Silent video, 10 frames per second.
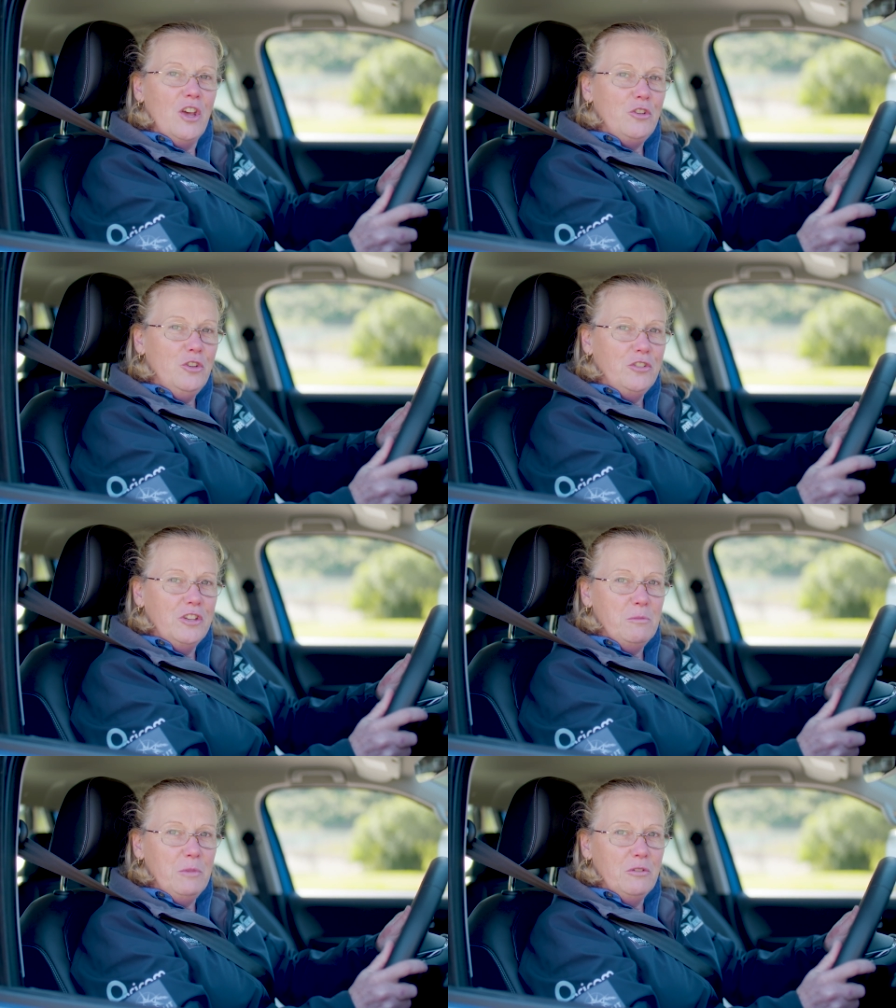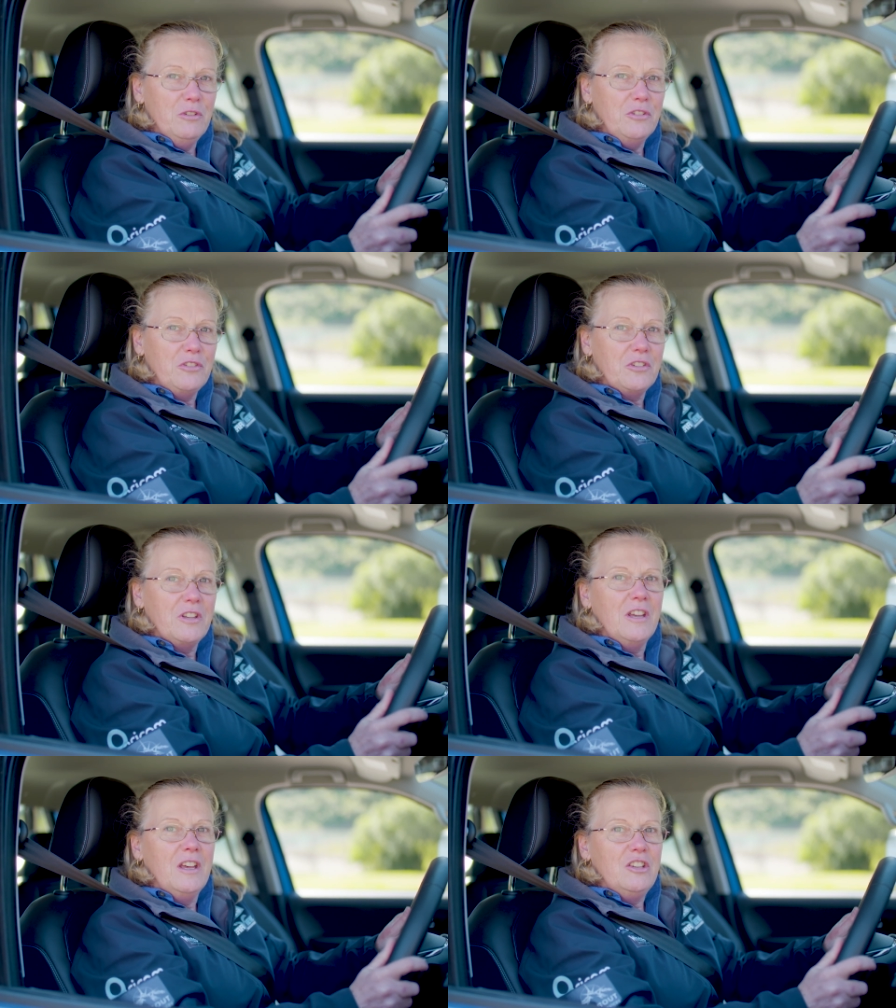Using your mirrors,
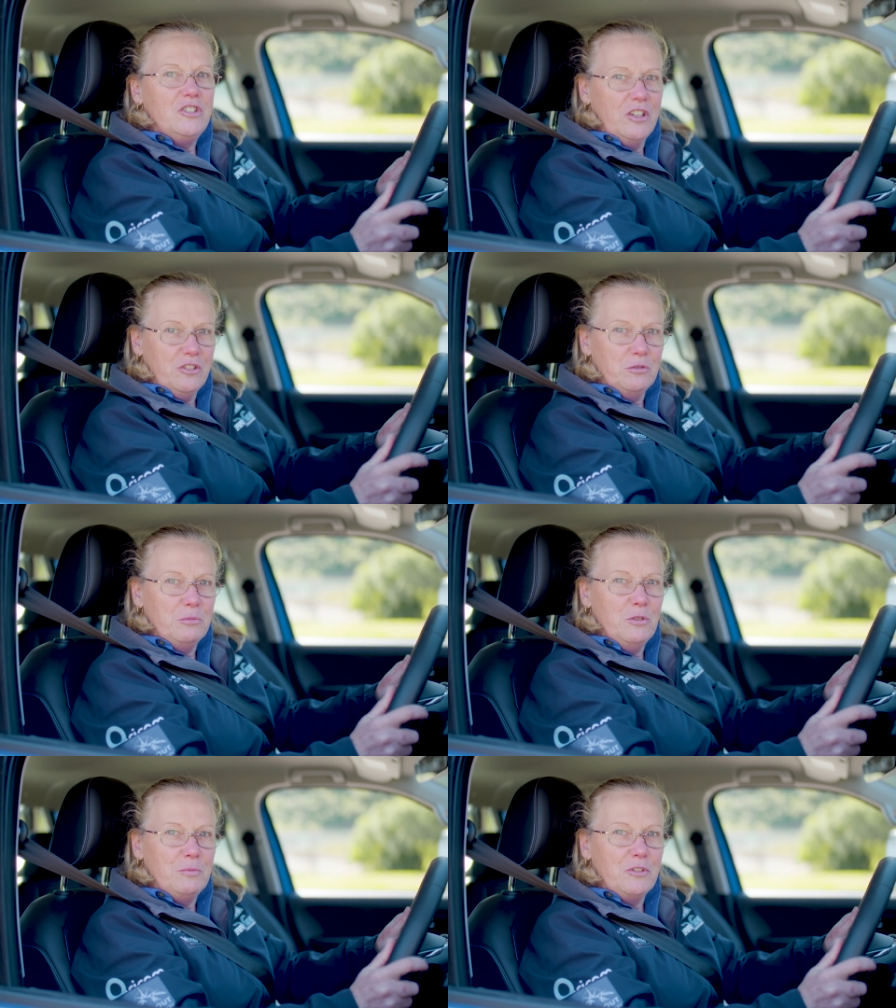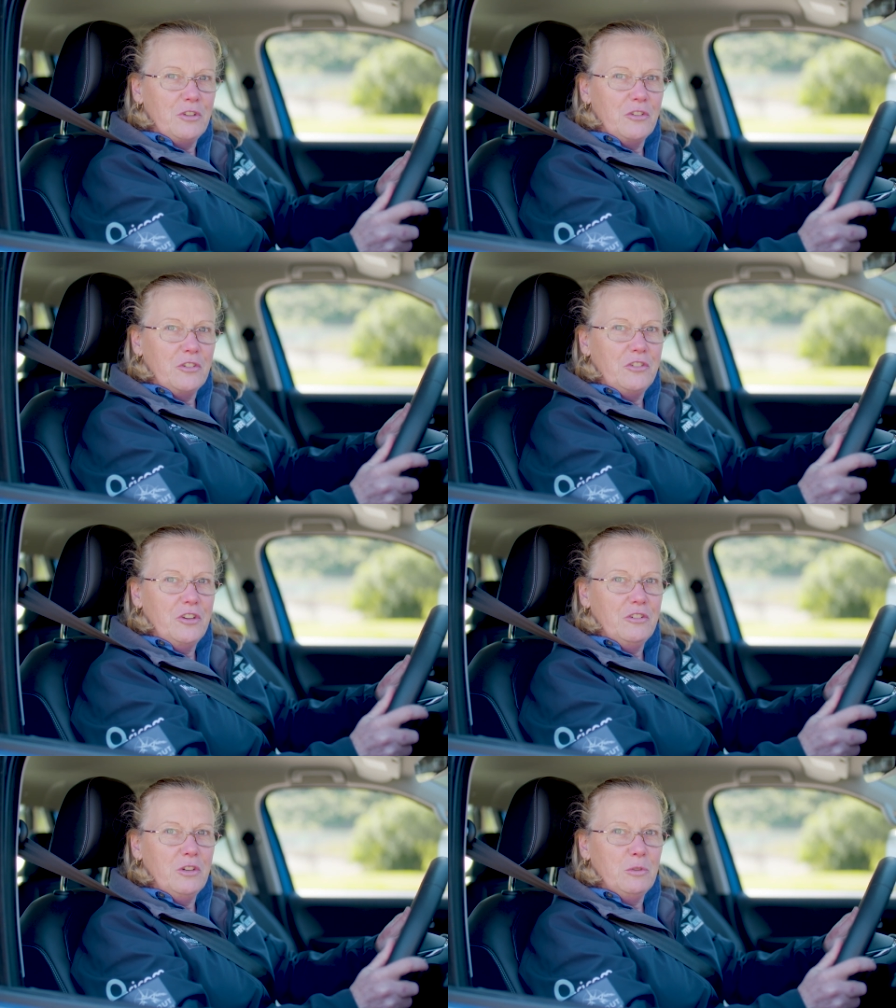gentle movements on the
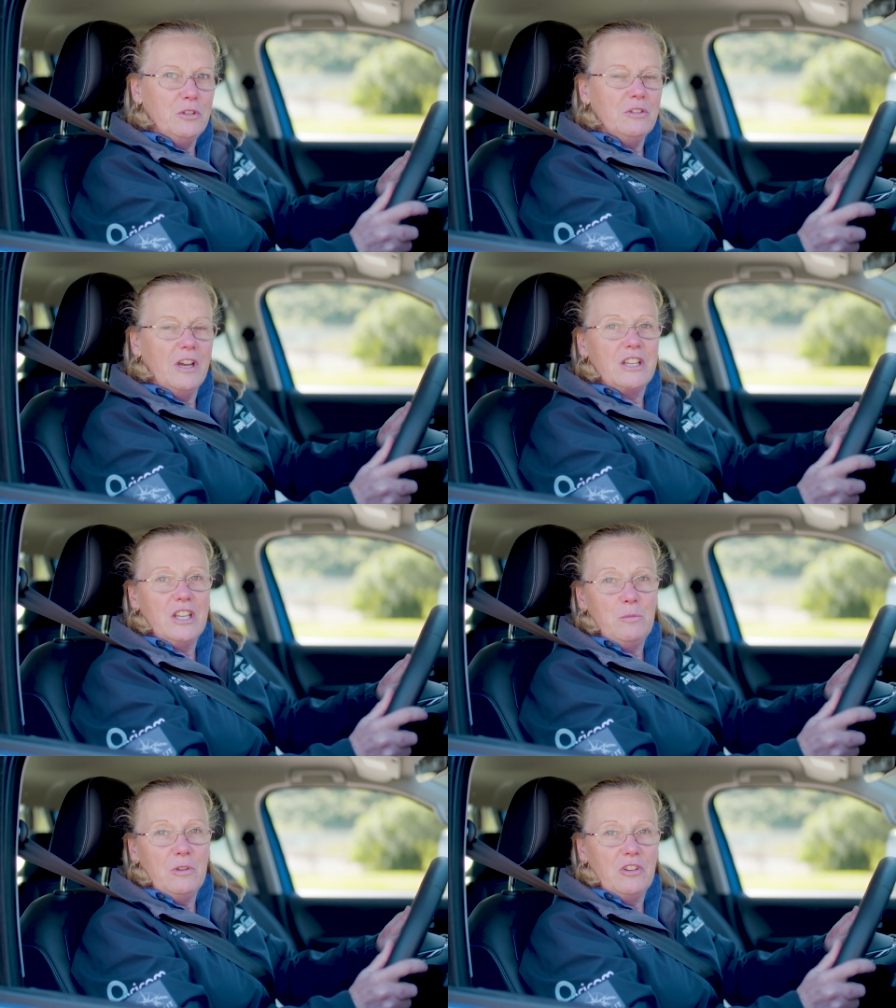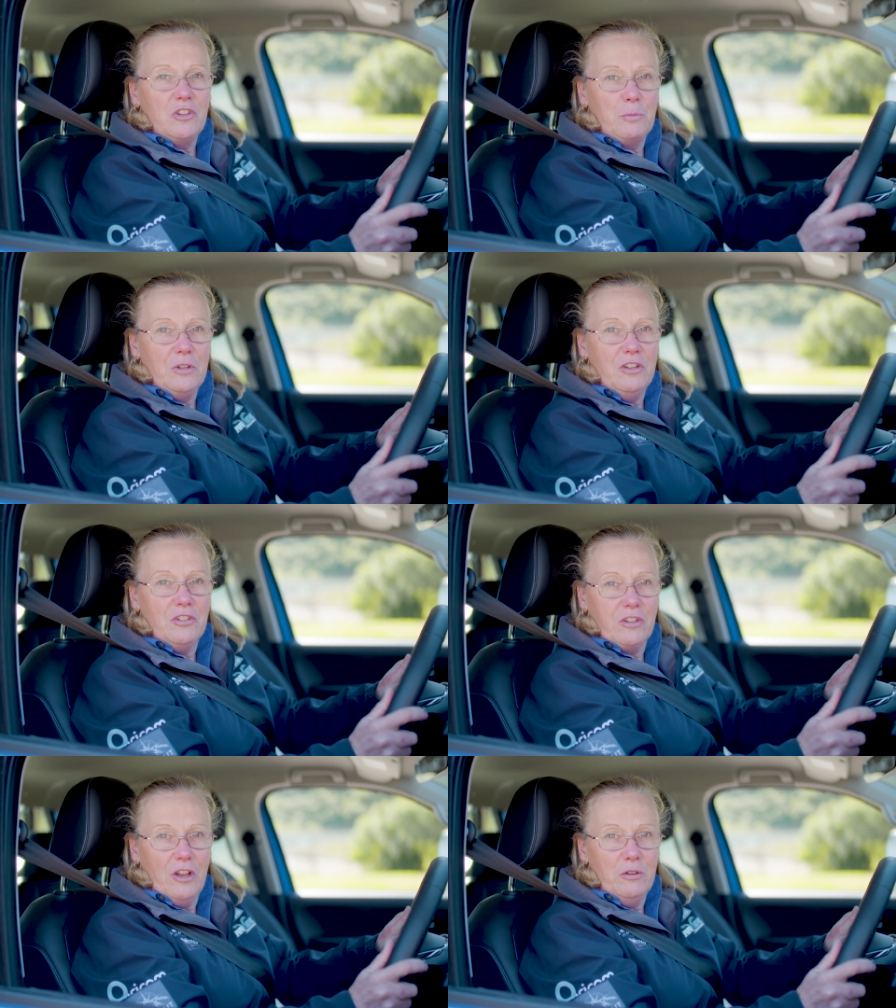steering wheel and keeping your speed
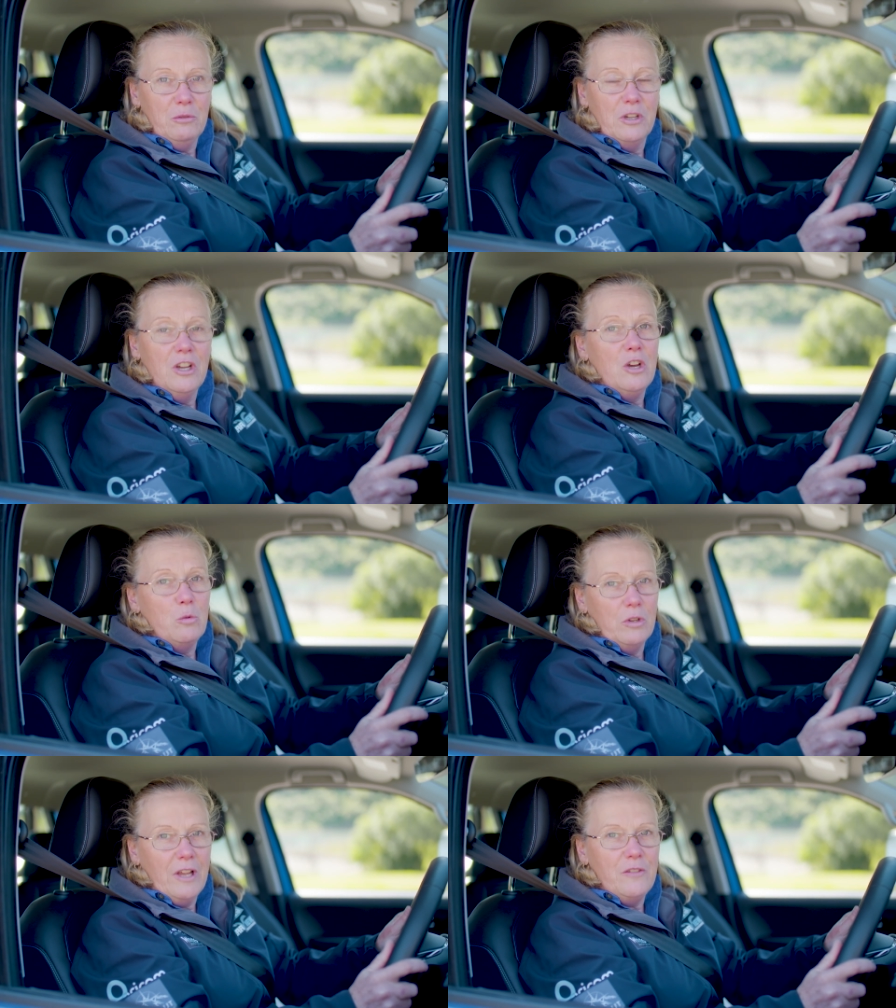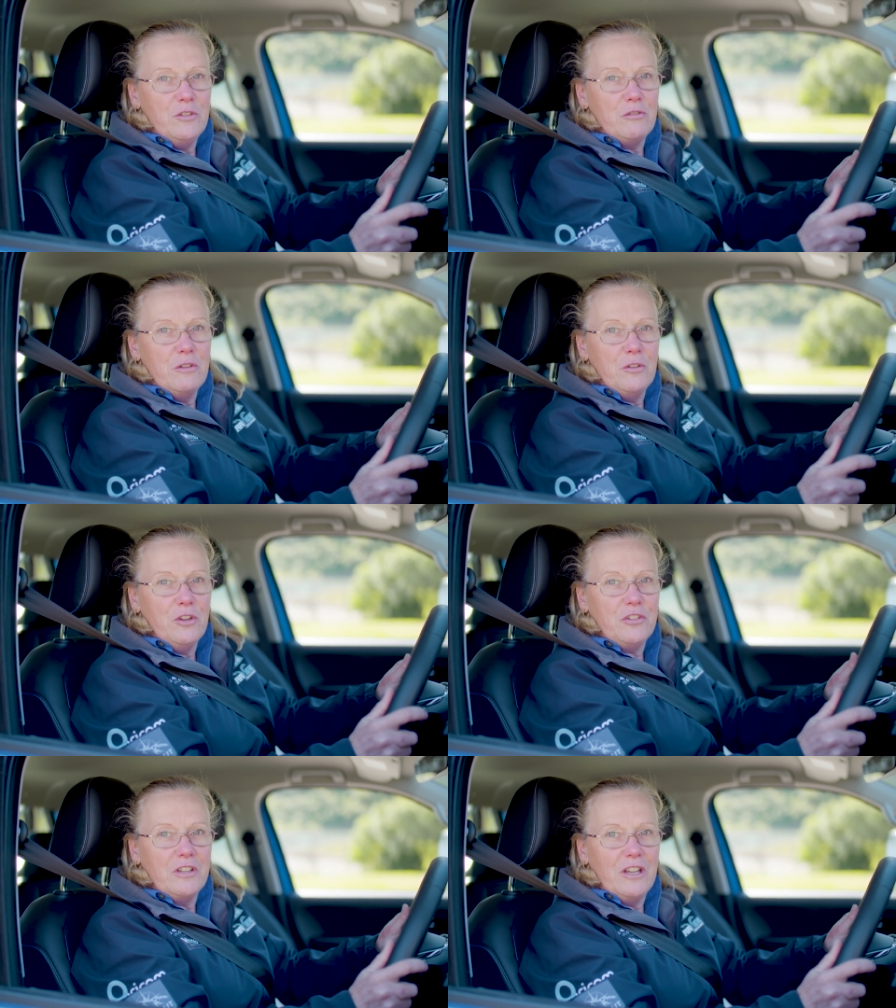slow will have you
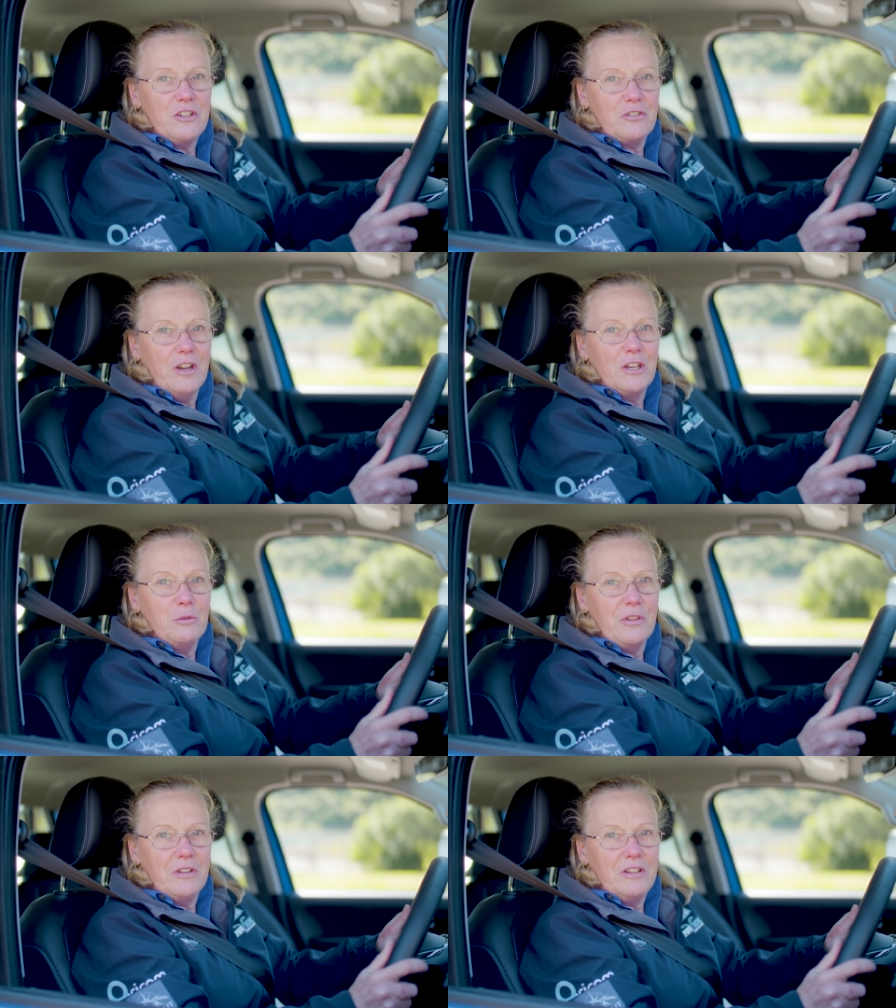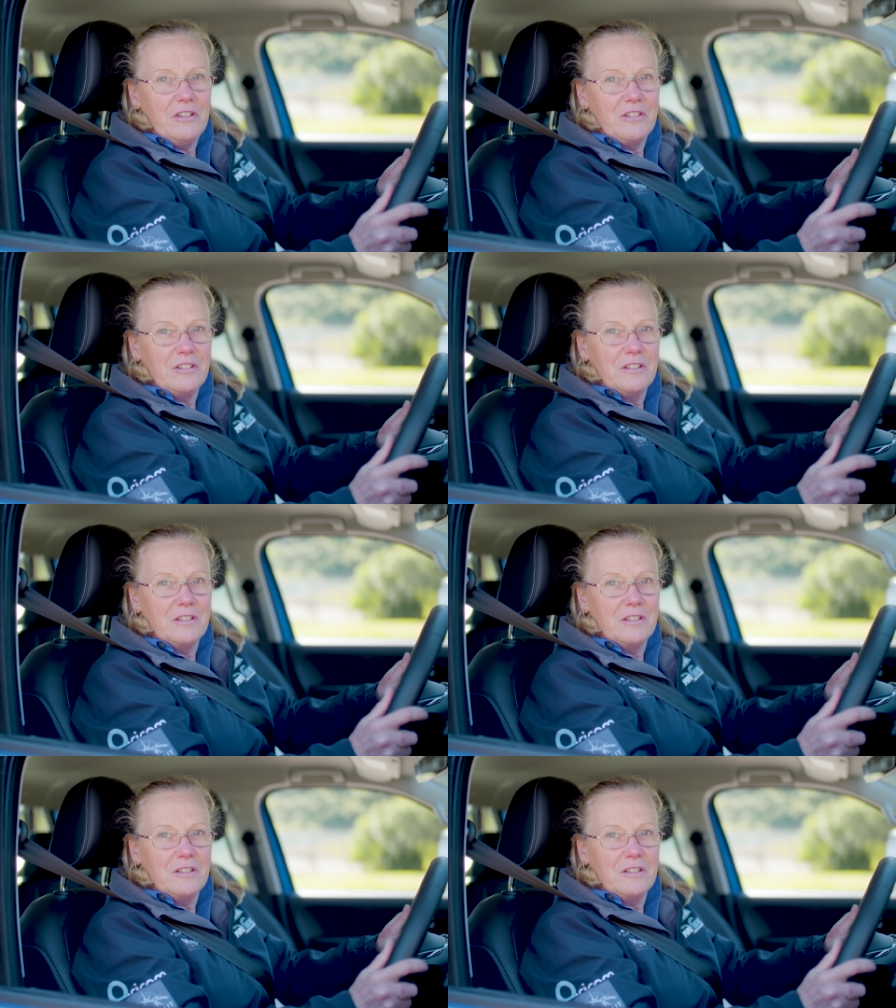reversing that trailer with ease.